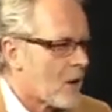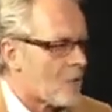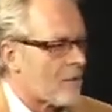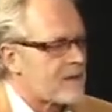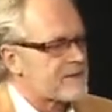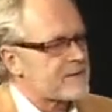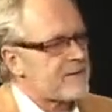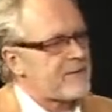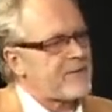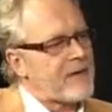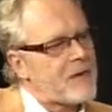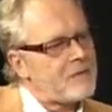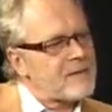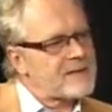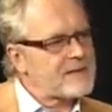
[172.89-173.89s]
Whilst the
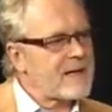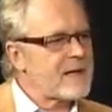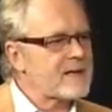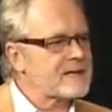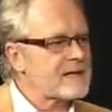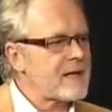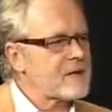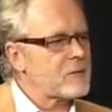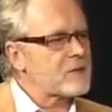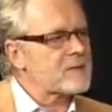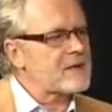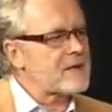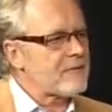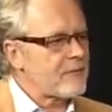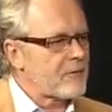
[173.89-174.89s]
fairy tales are
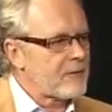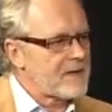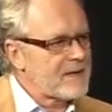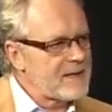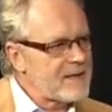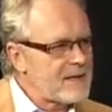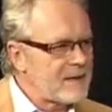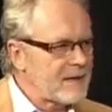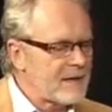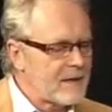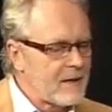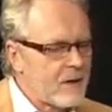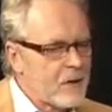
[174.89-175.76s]
usually for healing,